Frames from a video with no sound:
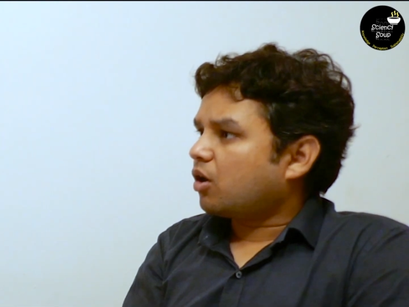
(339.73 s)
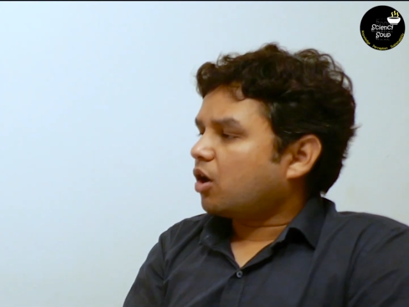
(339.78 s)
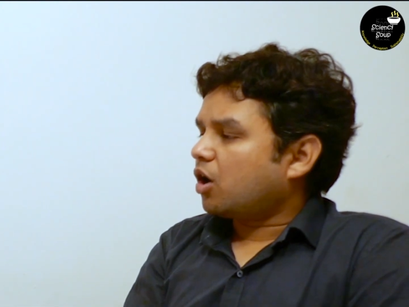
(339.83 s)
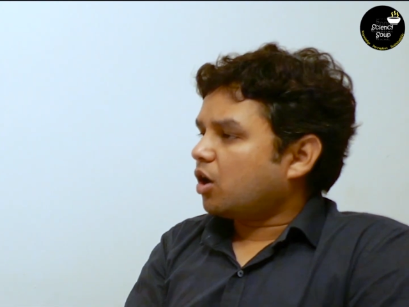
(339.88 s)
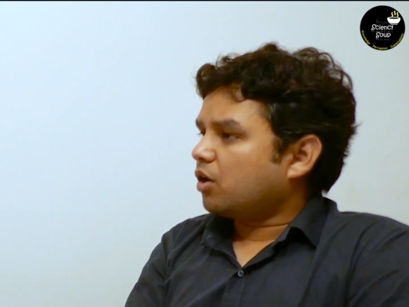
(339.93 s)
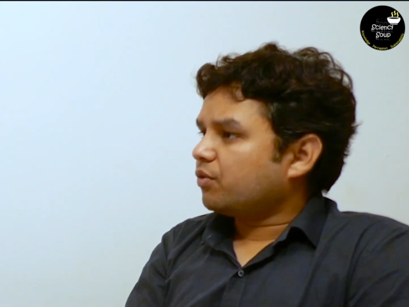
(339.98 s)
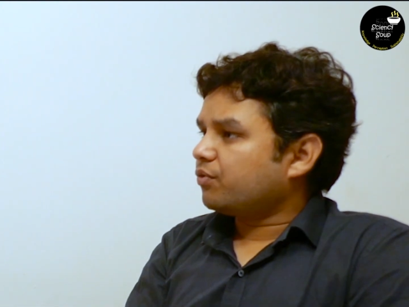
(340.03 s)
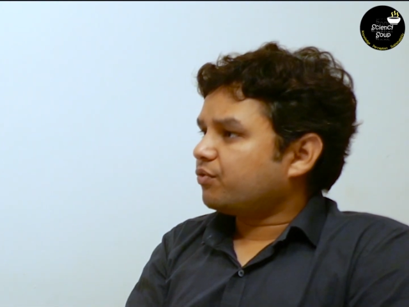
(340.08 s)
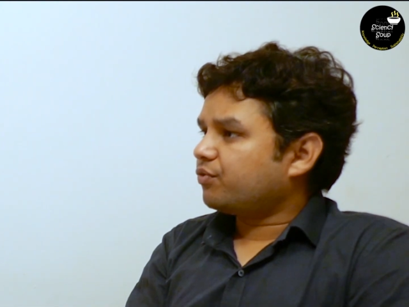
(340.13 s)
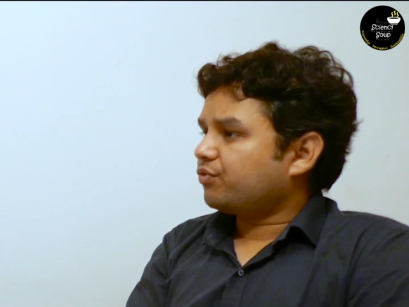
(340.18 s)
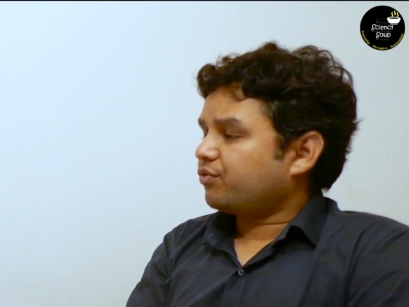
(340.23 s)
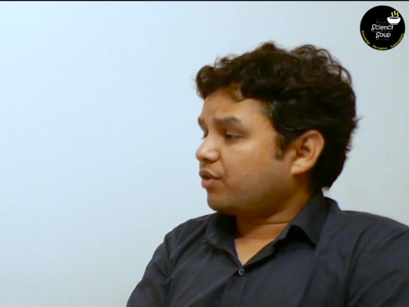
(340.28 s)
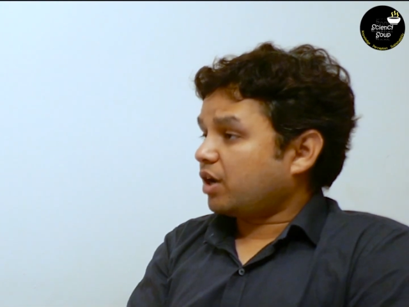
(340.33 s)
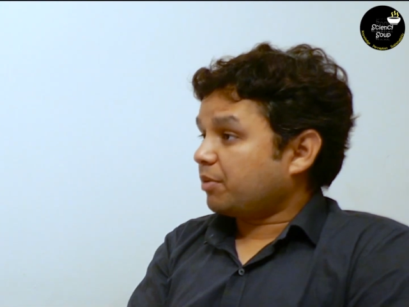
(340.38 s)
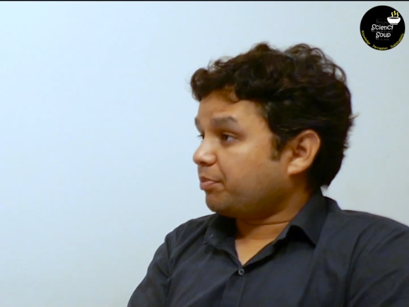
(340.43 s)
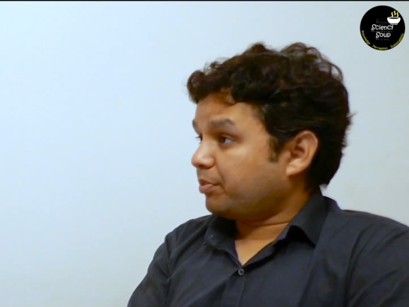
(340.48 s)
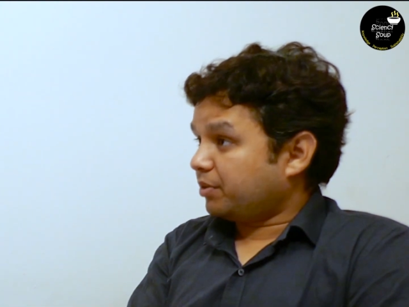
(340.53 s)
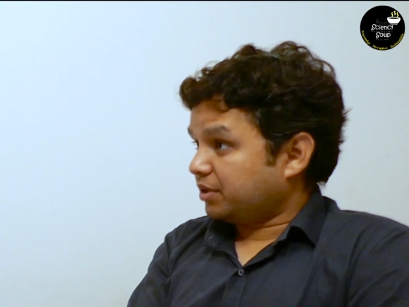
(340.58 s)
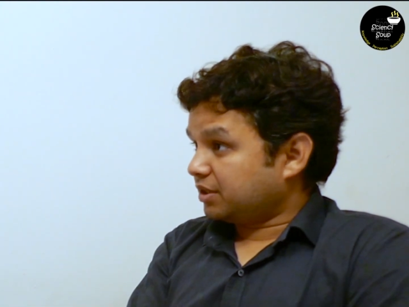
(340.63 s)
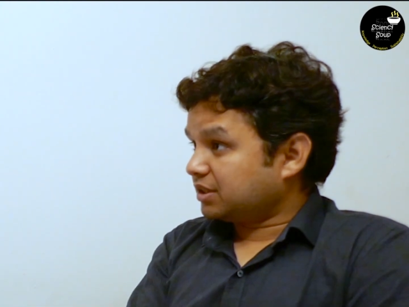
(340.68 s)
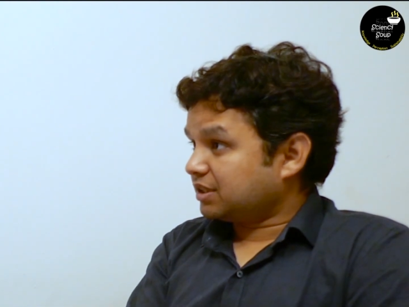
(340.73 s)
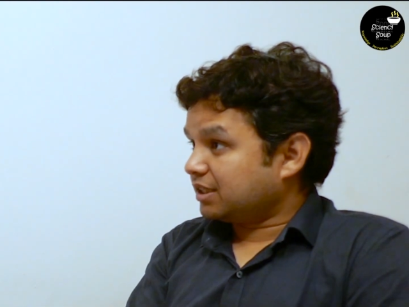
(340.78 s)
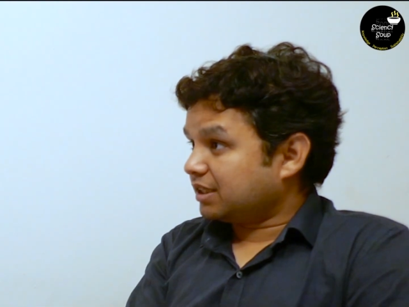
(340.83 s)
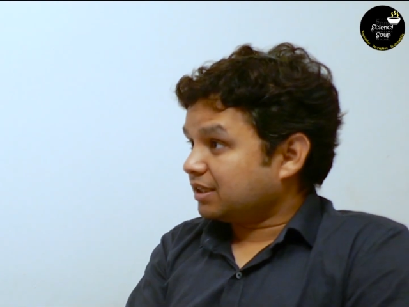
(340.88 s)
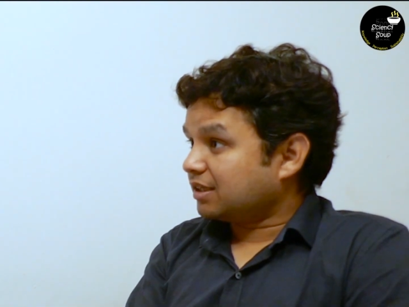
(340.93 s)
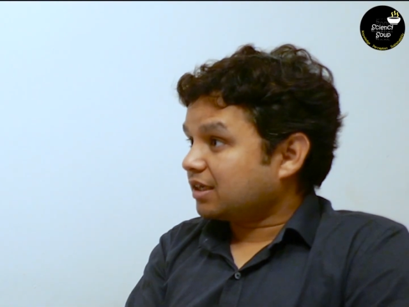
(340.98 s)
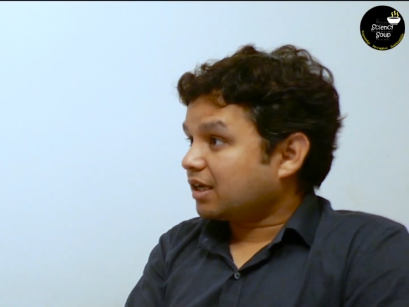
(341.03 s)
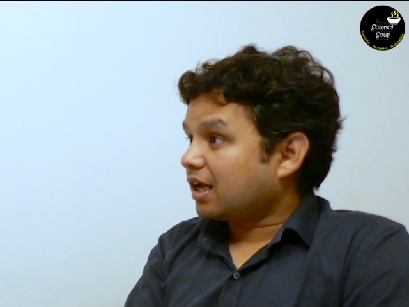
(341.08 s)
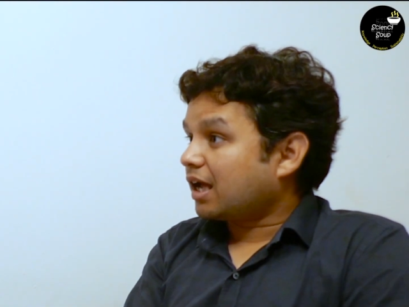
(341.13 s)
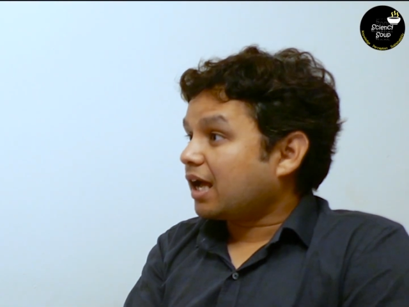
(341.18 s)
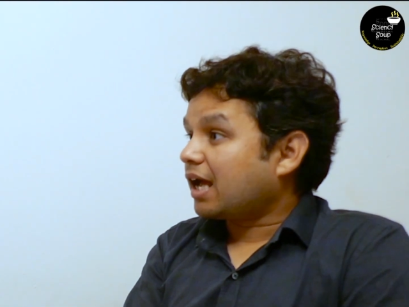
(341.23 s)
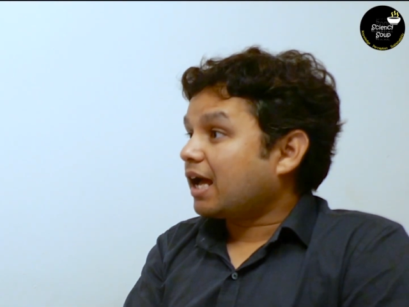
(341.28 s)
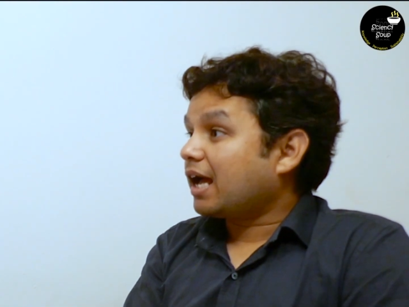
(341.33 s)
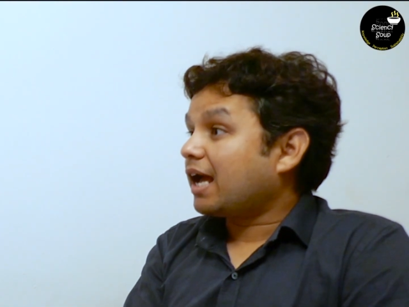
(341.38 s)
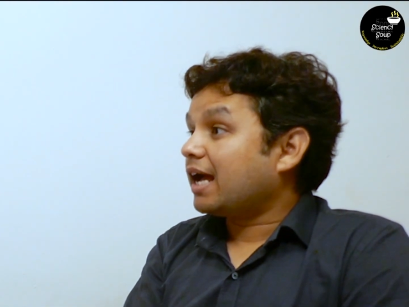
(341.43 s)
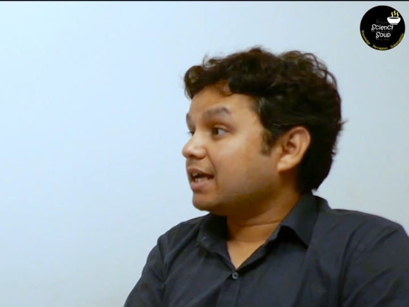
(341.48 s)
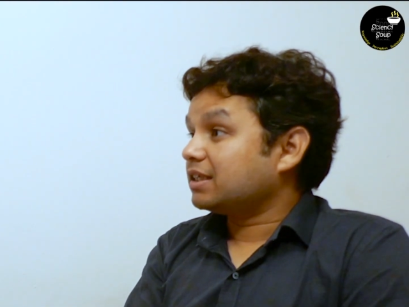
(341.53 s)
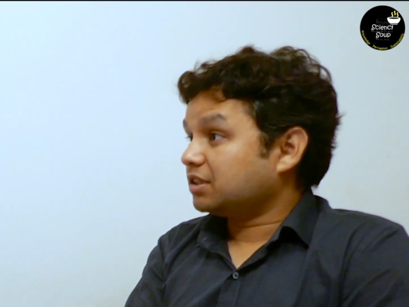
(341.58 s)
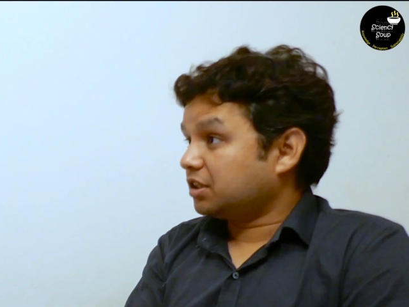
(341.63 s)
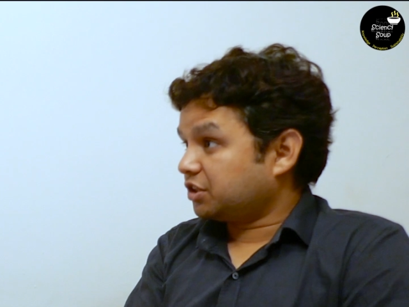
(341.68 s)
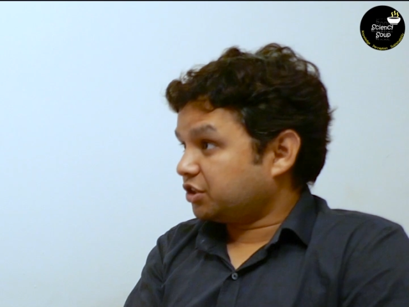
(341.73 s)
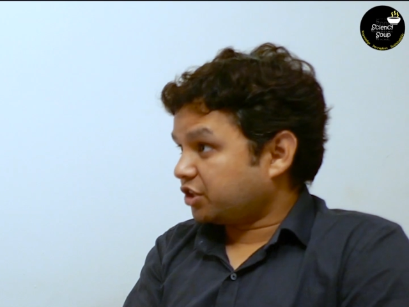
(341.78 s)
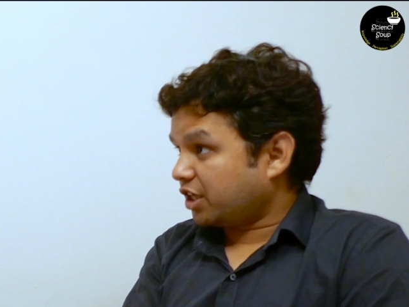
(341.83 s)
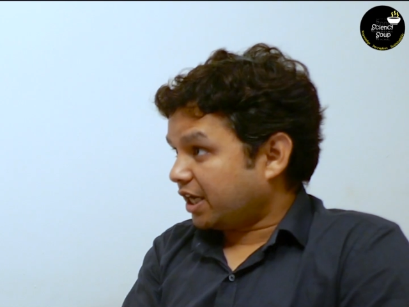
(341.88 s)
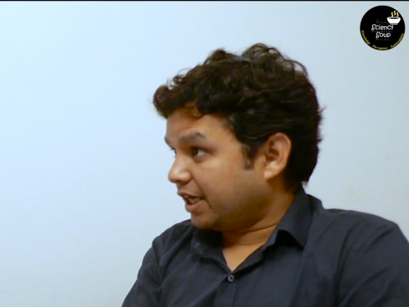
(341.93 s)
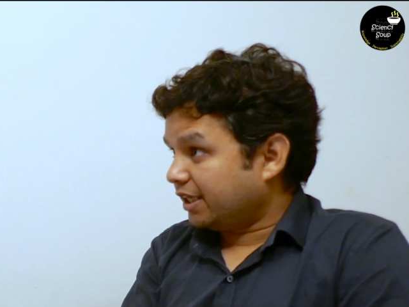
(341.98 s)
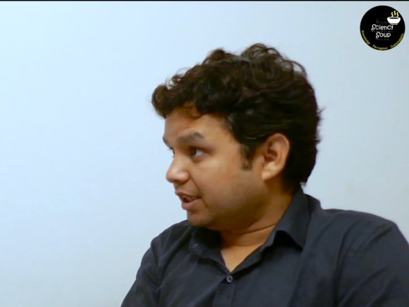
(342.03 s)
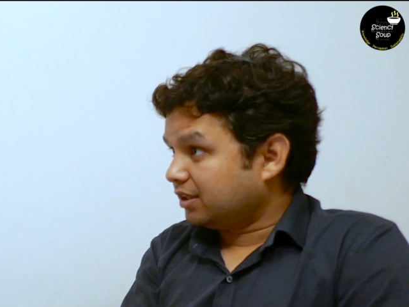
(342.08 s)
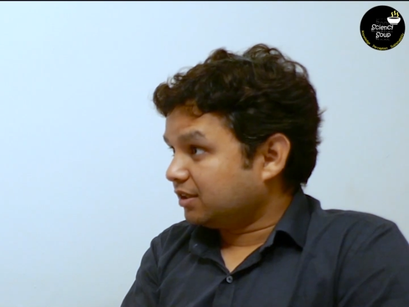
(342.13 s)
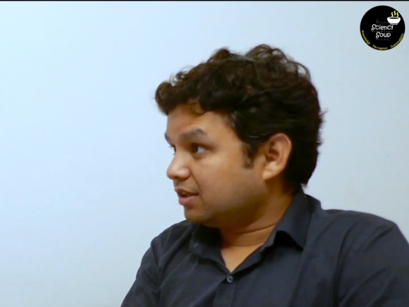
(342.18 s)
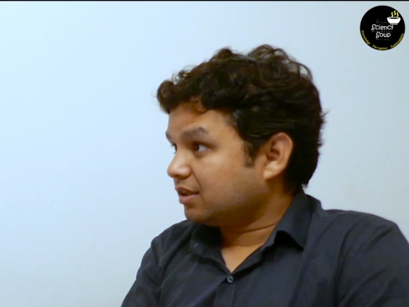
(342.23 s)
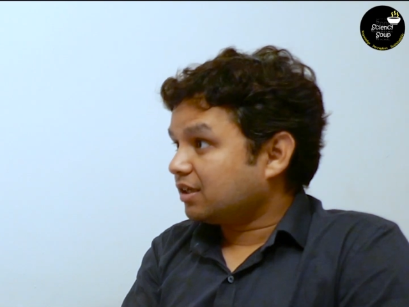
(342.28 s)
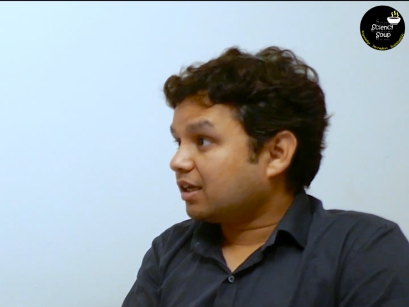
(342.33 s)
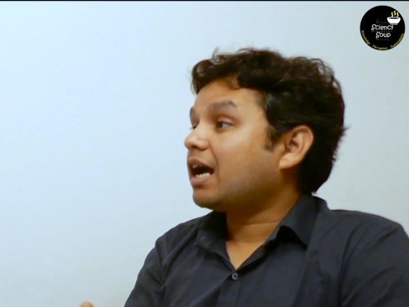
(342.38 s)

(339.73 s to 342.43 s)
of a person as a child,